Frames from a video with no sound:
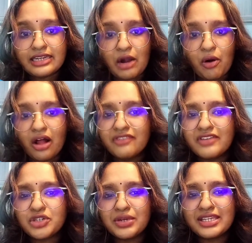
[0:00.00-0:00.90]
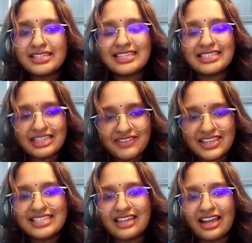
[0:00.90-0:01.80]
Now Oliver Twist is
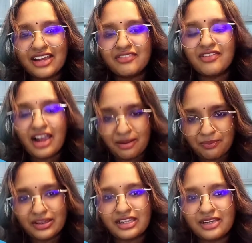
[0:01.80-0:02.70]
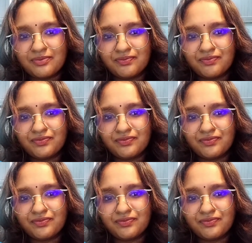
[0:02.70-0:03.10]
living his life happily.